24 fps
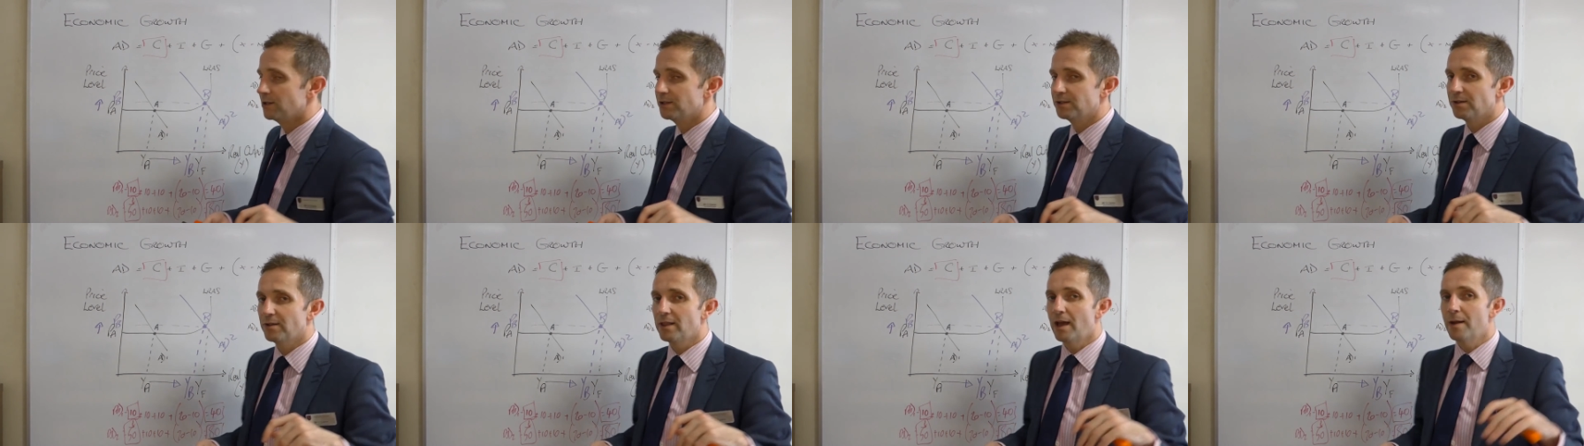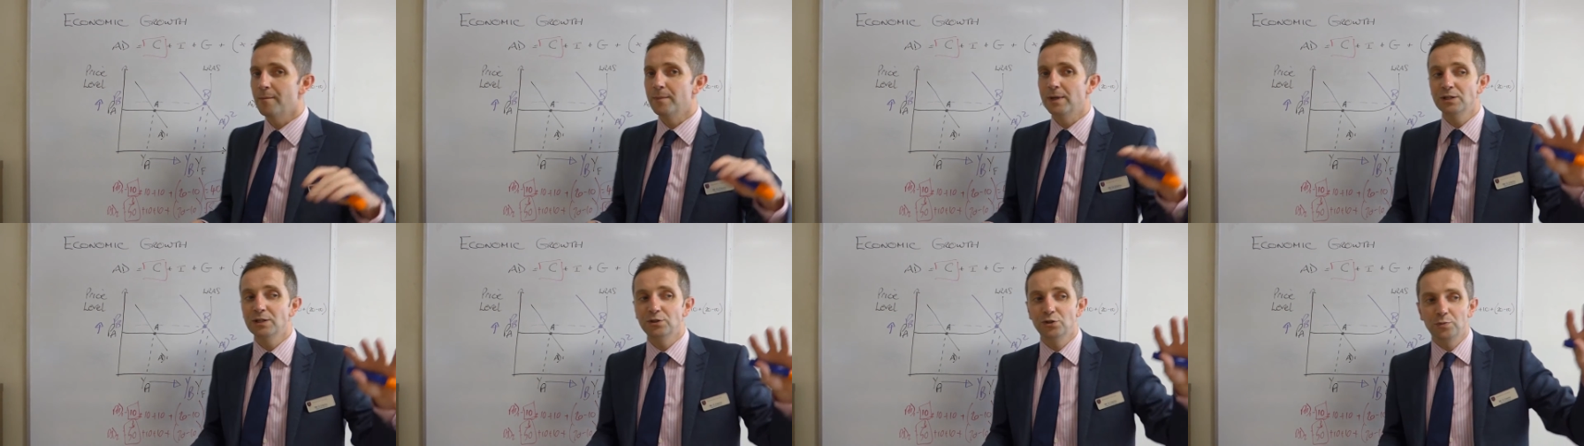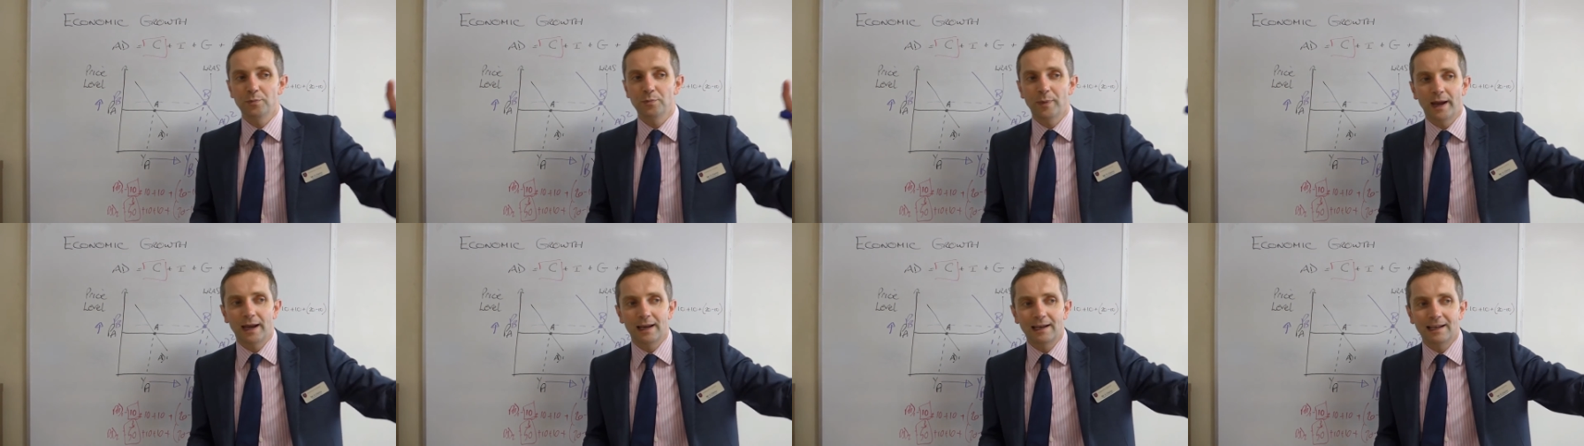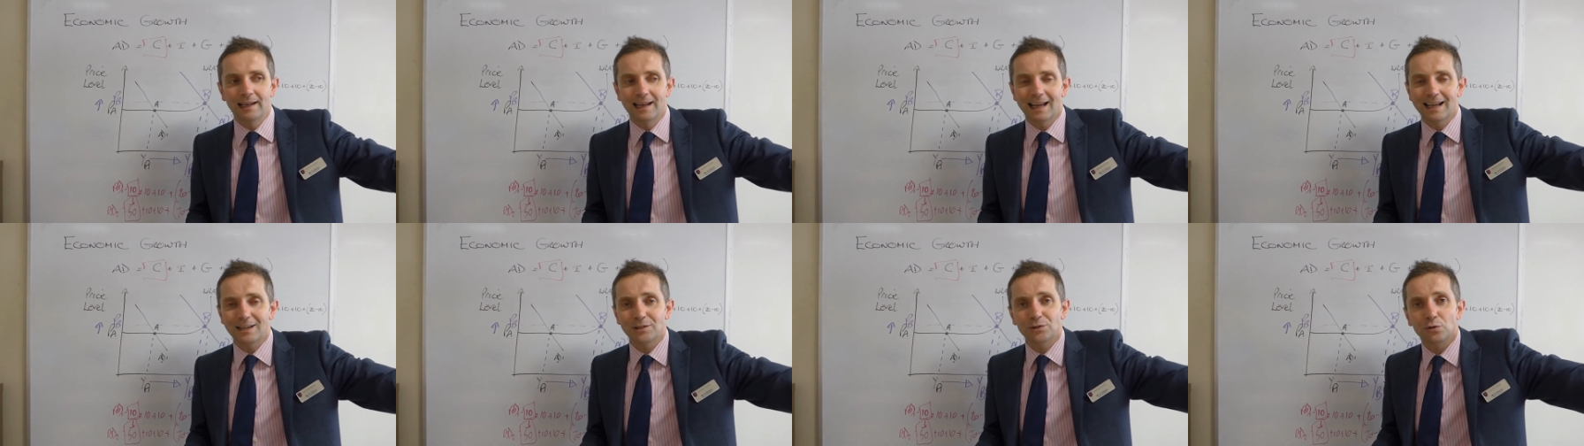so that means you pay
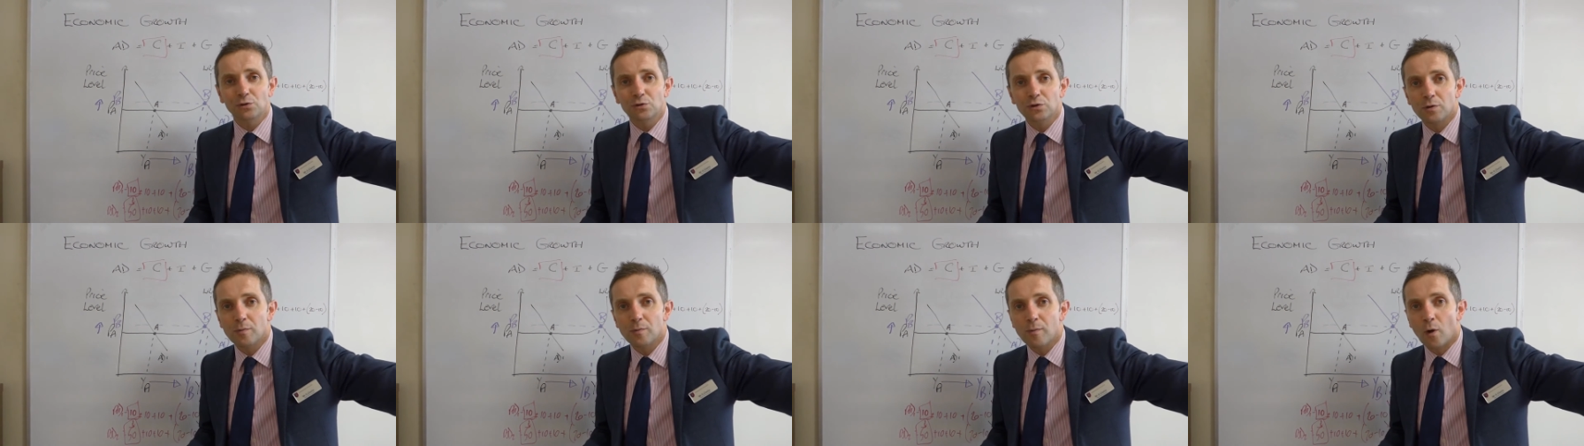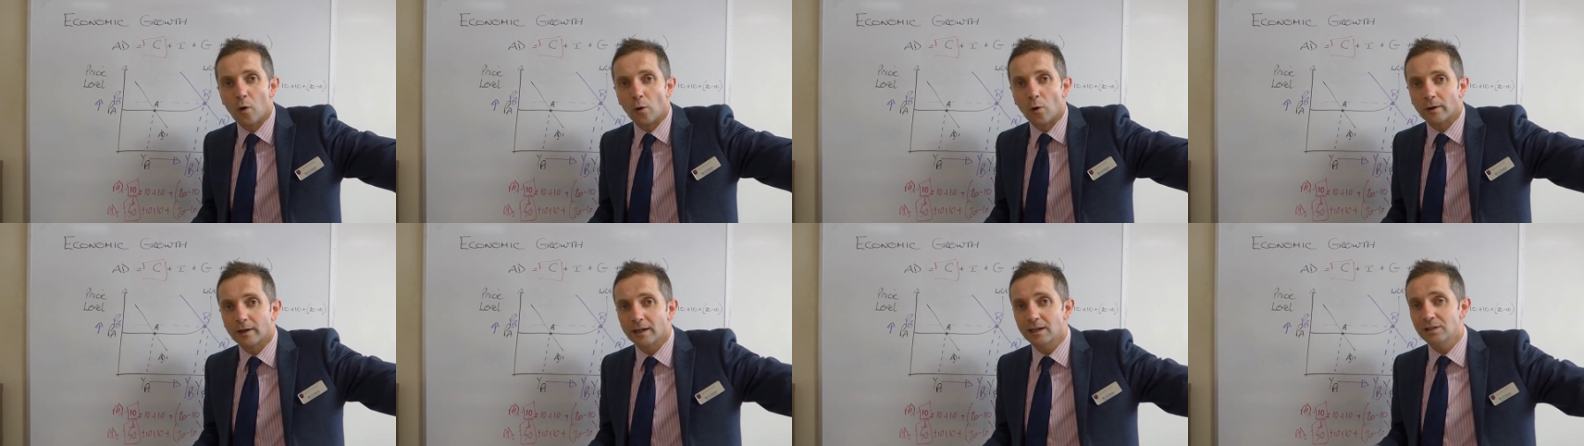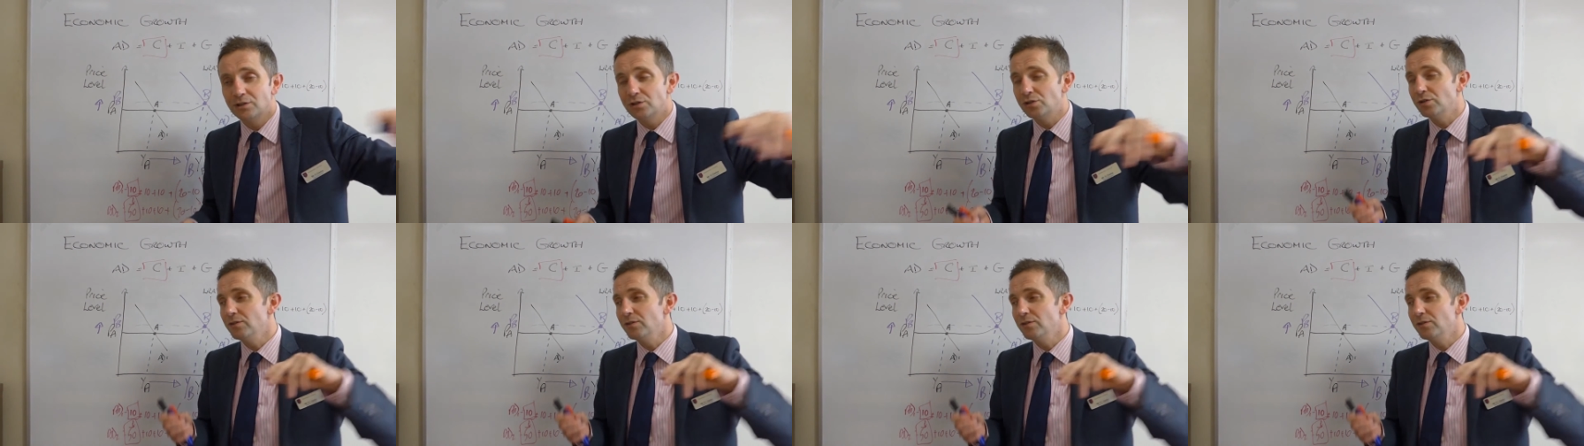less on your mortgage,